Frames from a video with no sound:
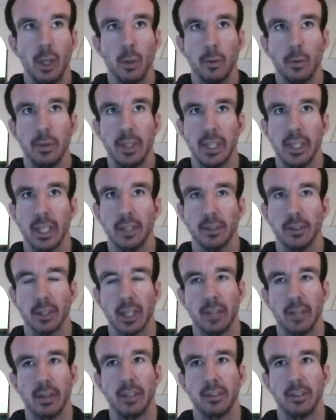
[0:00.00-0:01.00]
EDS. So
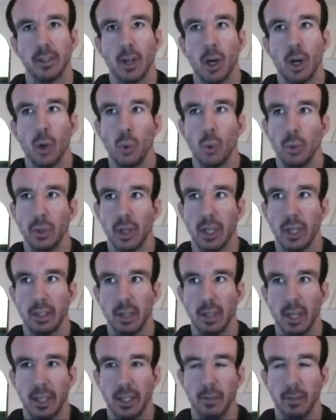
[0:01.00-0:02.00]
kind of as I got older,
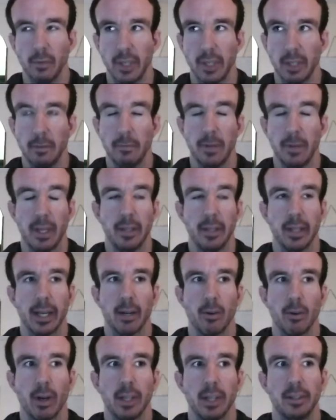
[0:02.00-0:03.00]
I didn't really fit
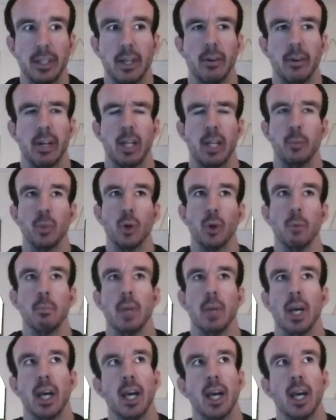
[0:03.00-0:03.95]
that criteria anymore.